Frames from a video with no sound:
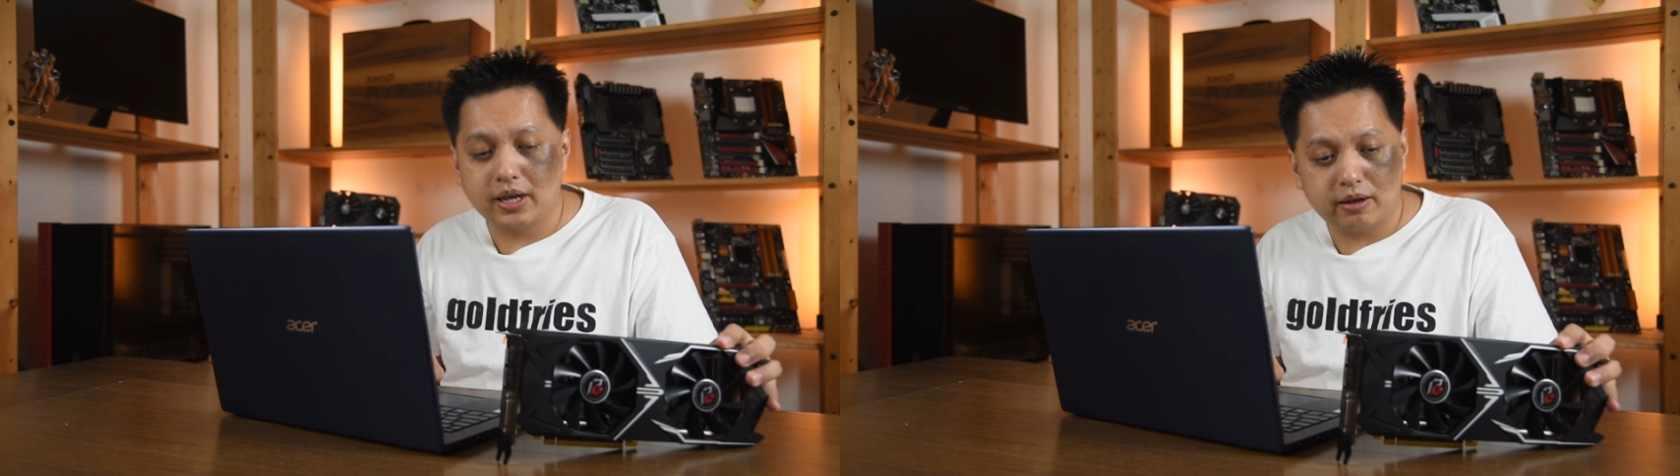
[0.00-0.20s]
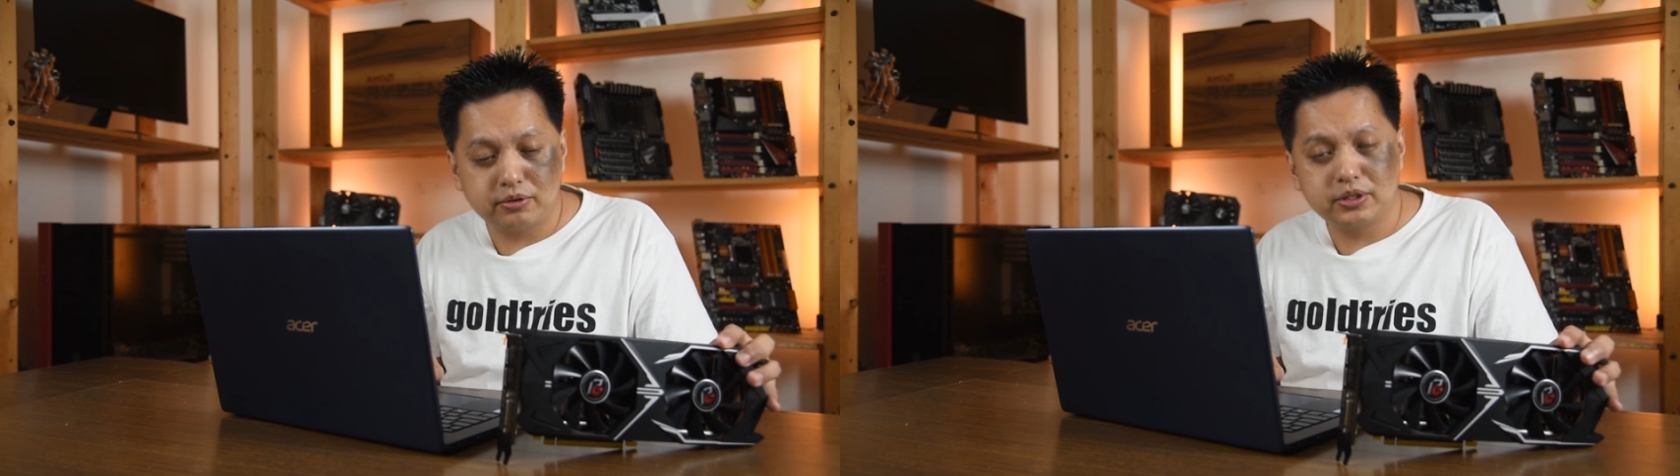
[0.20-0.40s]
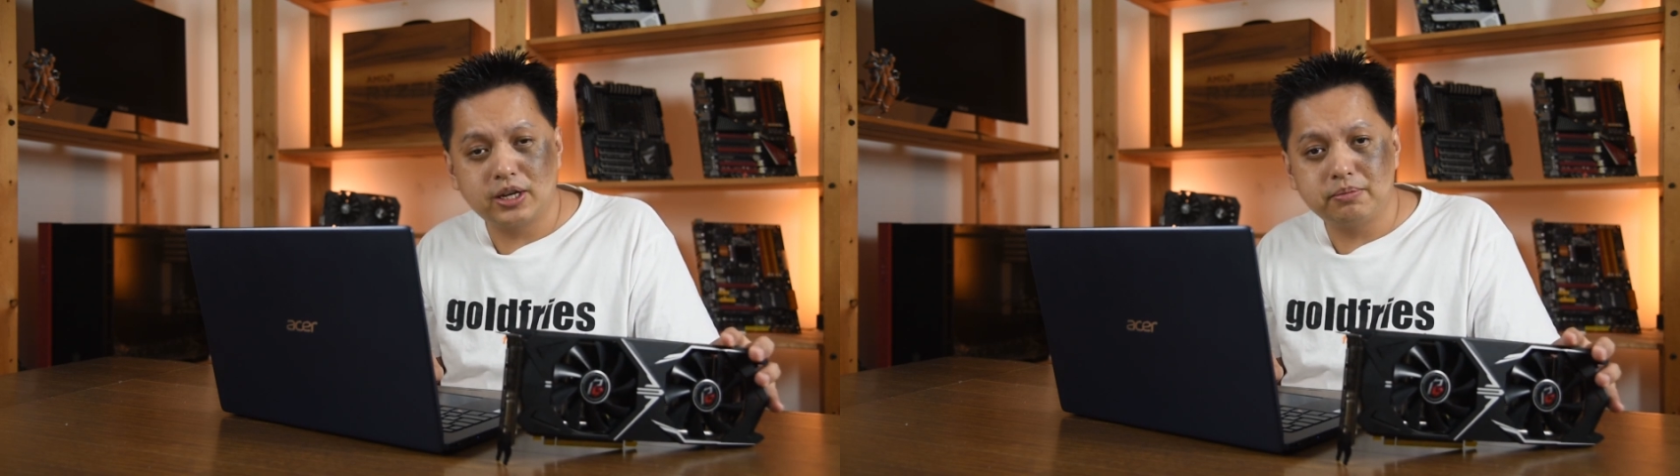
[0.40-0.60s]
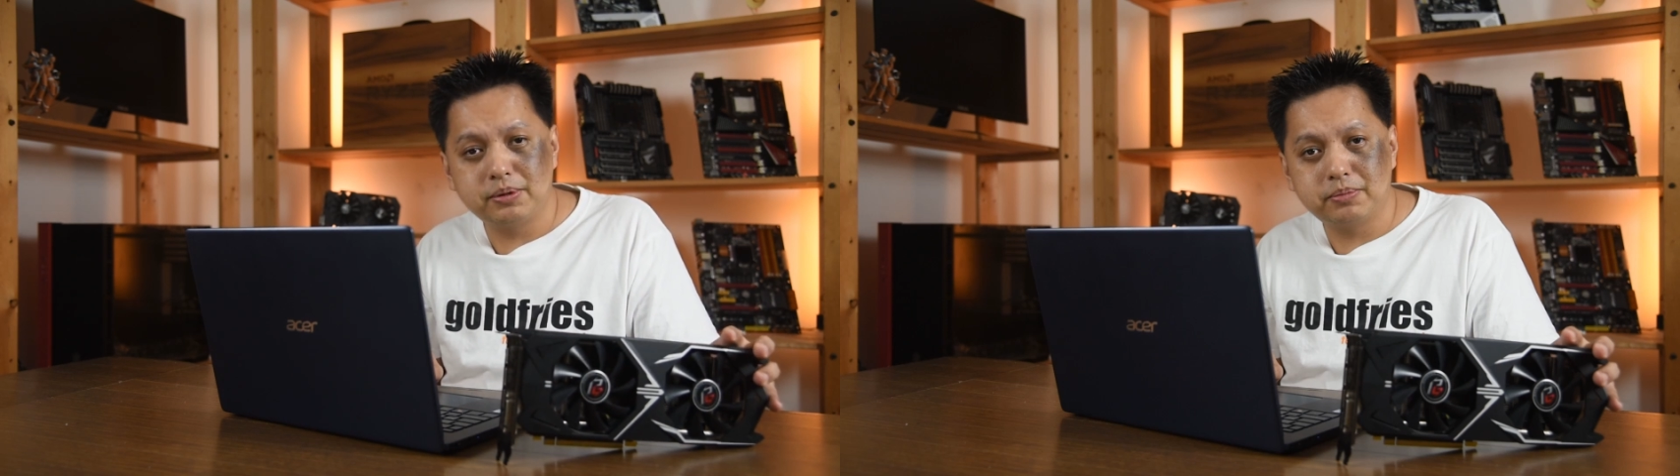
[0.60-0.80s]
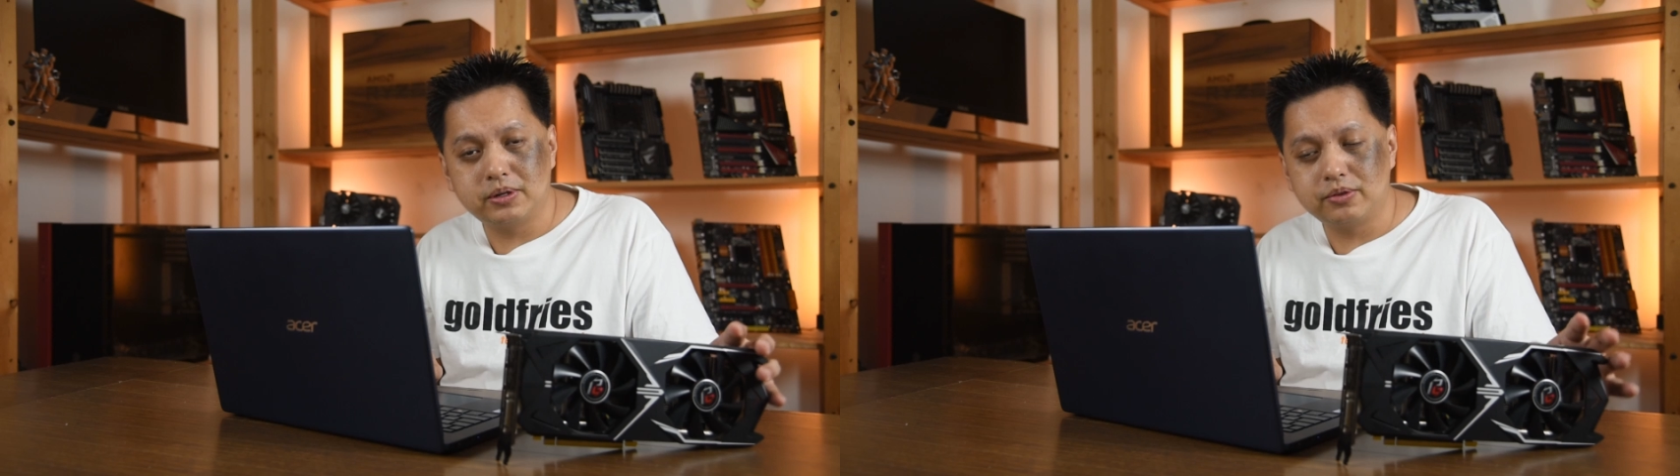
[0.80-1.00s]
that I have to tell
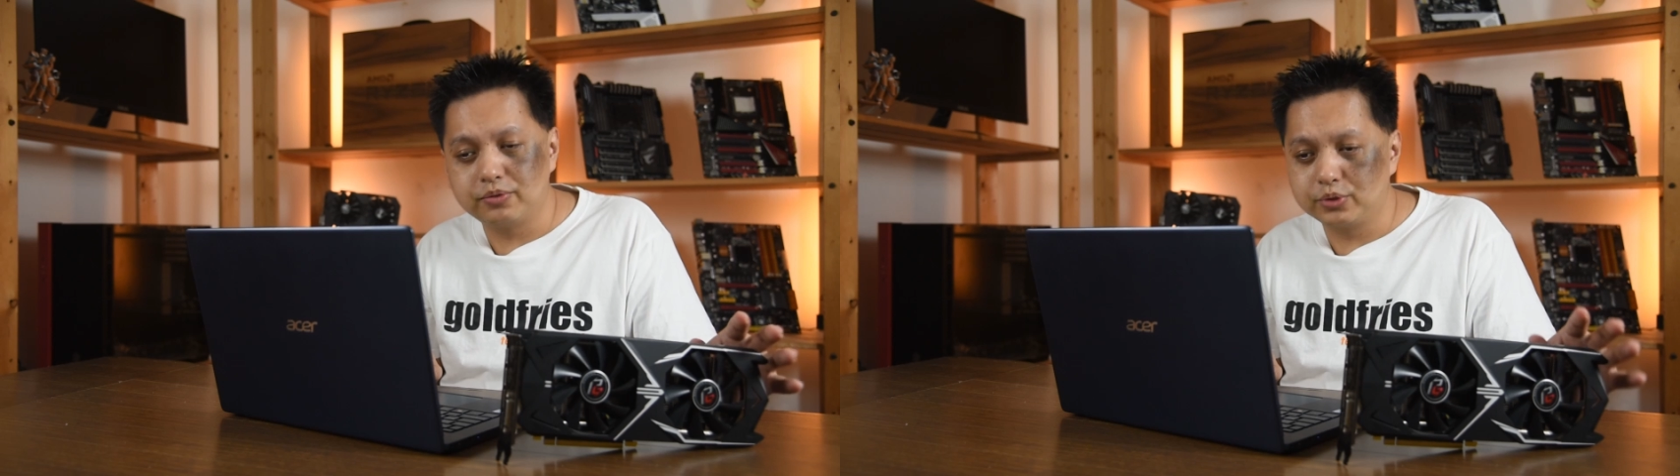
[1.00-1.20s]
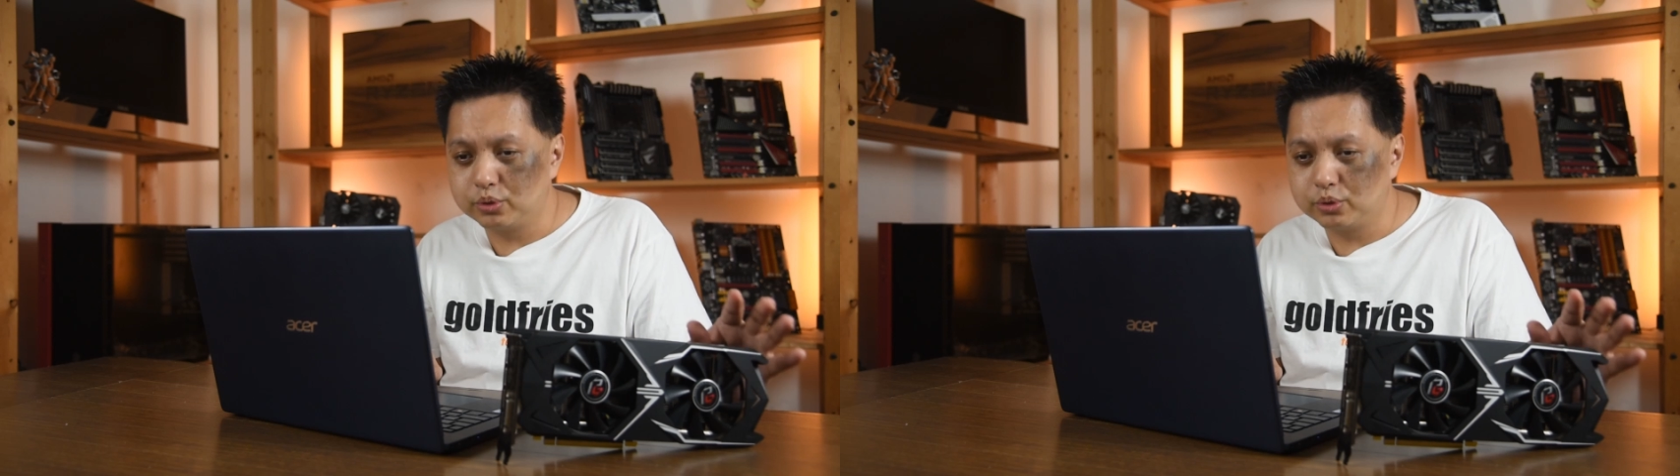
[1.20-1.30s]
people